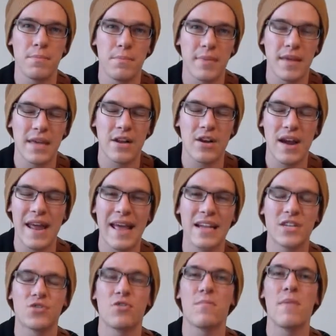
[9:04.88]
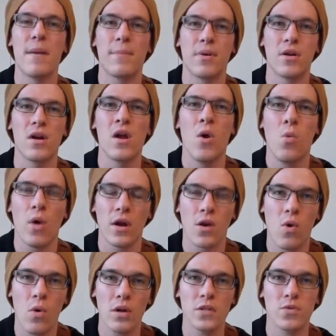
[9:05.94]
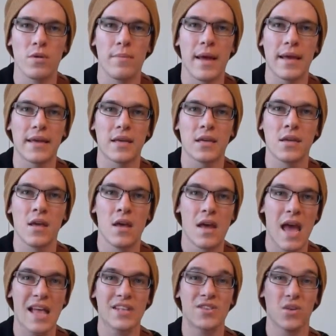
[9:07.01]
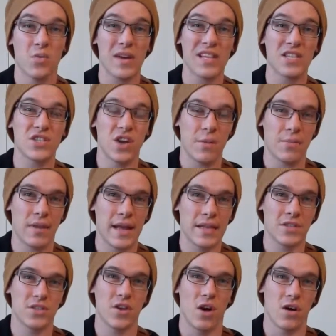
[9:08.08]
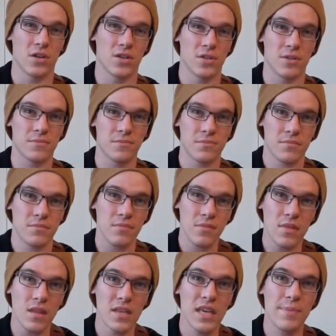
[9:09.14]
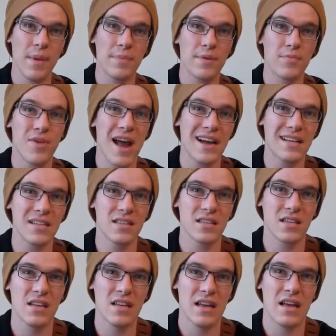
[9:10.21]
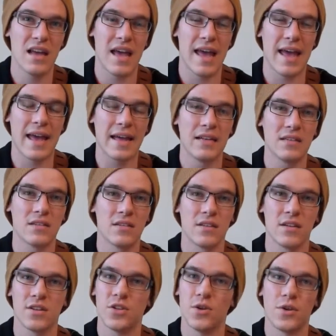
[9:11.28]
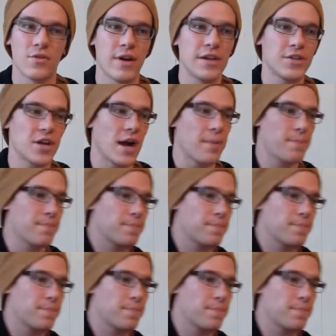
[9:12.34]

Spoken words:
get our hand to remember what chords we're making. And so we can start playing songs. Keep up the practice and doing a great job.